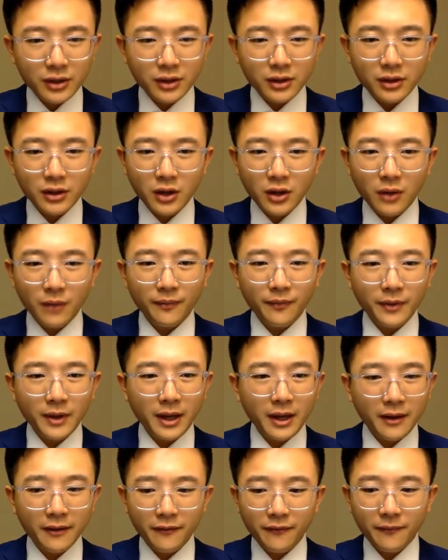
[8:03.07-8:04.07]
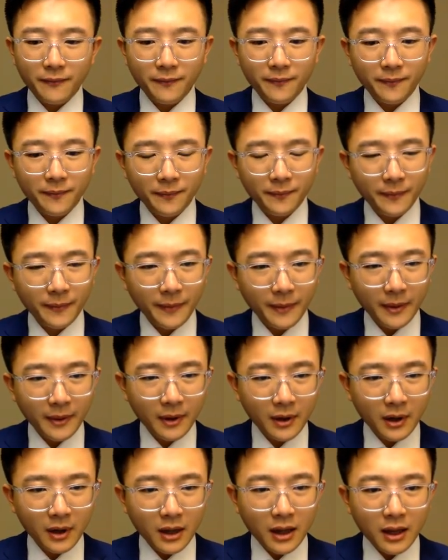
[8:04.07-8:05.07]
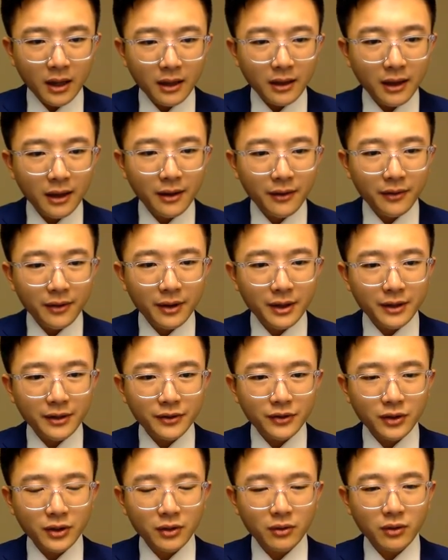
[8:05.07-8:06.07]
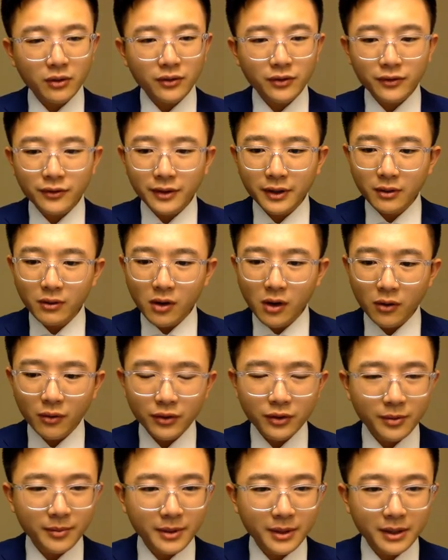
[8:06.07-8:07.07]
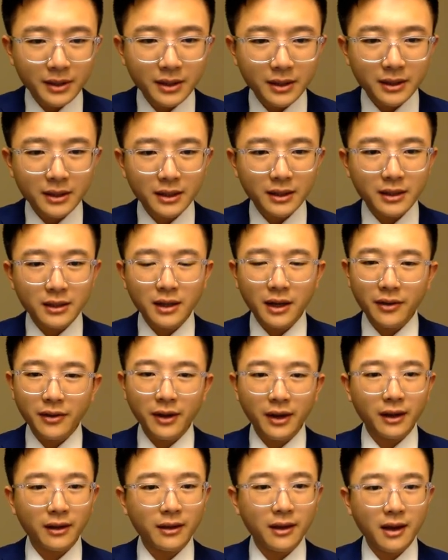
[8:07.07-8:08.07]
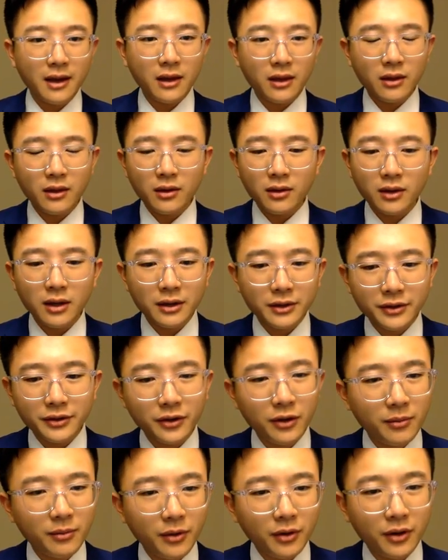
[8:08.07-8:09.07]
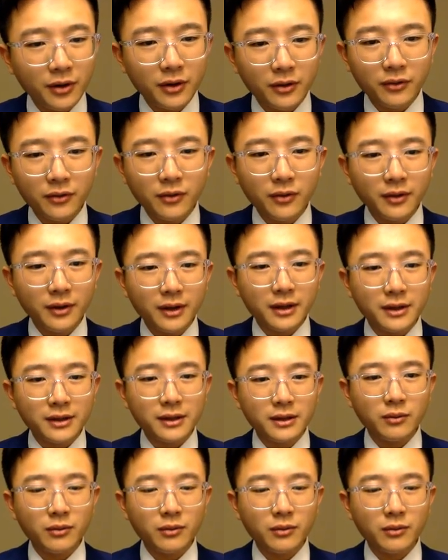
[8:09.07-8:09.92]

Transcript: So if length is equal to 0, which means this is nothing, then there's no point of doing this.